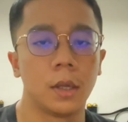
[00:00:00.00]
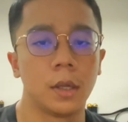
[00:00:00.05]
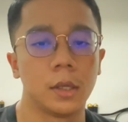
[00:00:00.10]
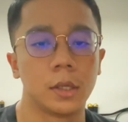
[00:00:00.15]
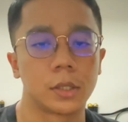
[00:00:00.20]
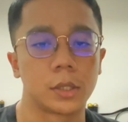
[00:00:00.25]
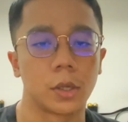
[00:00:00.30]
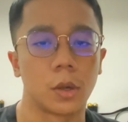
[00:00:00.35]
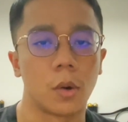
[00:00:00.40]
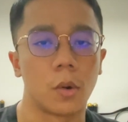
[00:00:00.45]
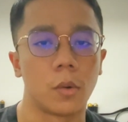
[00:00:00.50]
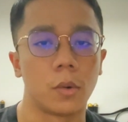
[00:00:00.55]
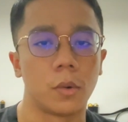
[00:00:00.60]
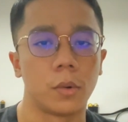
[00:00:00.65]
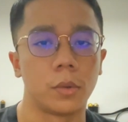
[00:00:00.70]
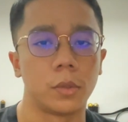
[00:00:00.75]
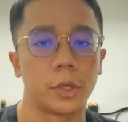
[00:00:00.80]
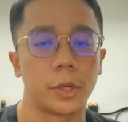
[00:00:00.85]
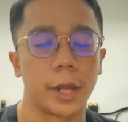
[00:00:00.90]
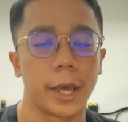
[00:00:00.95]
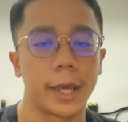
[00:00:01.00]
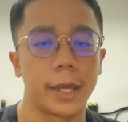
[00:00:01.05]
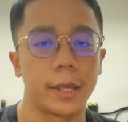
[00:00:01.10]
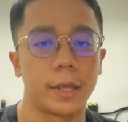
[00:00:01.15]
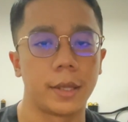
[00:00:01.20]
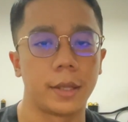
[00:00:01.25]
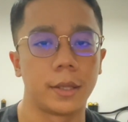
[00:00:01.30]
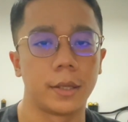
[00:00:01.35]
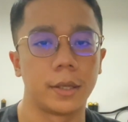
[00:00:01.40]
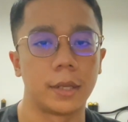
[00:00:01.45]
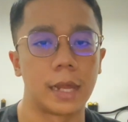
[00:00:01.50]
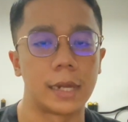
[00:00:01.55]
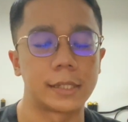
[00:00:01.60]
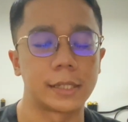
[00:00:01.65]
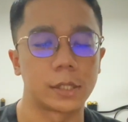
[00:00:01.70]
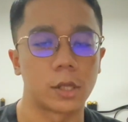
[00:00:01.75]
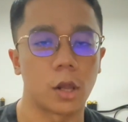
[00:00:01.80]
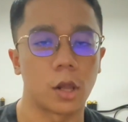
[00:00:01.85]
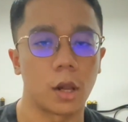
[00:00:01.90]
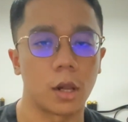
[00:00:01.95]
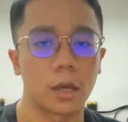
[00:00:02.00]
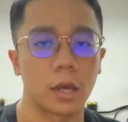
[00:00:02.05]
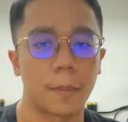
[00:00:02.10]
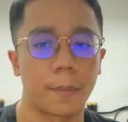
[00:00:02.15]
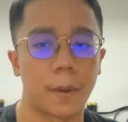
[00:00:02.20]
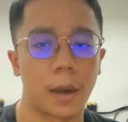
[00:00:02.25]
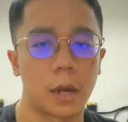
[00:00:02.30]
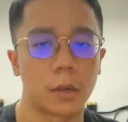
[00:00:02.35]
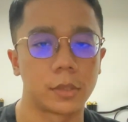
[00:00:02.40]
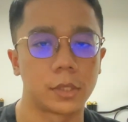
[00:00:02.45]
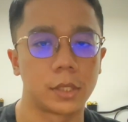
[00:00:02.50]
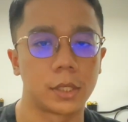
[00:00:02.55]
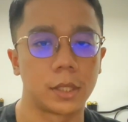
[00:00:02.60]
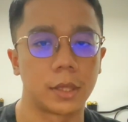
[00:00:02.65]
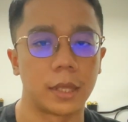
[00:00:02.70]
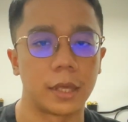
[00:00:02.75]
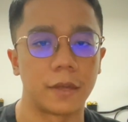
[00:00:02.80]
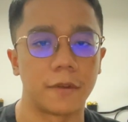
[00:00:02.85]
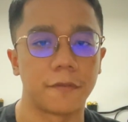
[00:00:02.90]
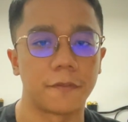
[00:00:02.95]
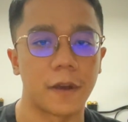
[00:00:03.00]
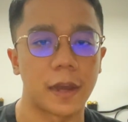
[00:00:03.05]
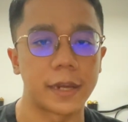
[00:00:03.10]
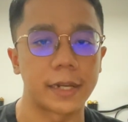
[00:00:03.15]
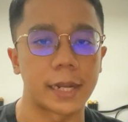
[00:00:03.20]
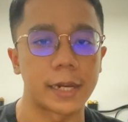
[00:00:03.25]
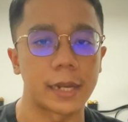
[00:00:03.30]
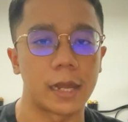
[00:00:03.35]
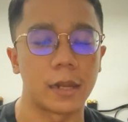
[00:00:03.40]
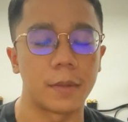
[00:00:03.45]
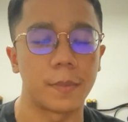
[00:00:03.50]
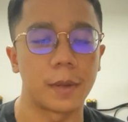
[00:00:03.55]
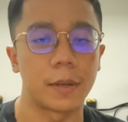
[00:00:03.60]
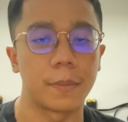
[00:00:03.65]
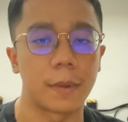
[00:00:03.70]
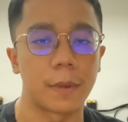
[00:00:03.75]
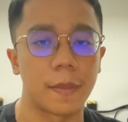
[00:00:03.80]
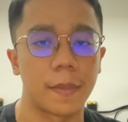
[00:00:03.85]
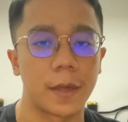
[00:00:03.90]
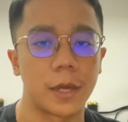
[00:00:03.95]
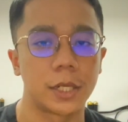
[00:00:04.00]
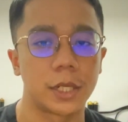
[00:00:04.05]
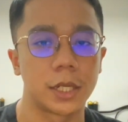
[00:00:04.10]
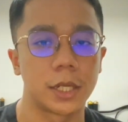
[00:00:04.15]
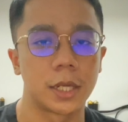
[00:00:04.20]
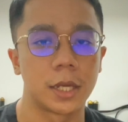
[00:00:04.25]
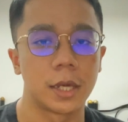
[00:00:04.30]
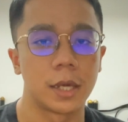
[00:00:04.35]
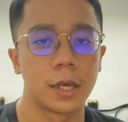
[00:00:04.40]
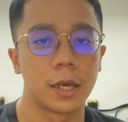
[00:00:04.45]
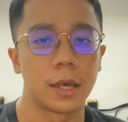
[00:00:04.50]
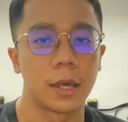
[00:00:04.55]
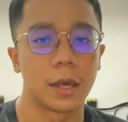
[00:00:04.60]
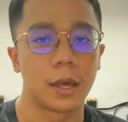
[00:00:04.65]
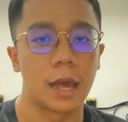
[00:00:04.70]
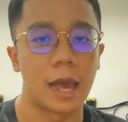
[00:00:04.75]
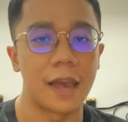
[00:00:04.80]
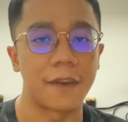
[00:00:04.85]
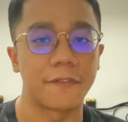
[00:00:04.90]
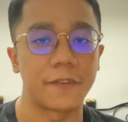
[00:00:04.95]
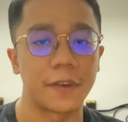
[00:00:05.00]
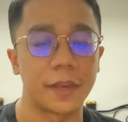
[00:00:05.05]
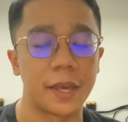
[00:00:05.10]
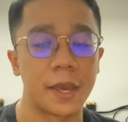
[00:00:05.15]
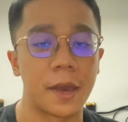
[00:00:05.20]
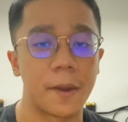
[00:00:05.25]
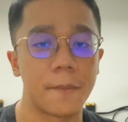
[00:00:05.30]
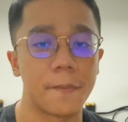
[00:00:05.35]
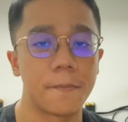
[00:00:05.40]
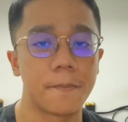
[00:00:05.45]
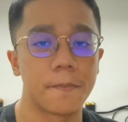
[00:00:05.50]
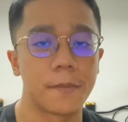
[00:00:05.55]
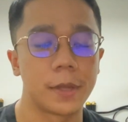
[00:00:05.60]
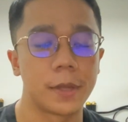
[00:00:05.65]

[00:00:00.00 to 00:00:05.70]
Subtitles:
So today let's talk about the finite element method, FEM.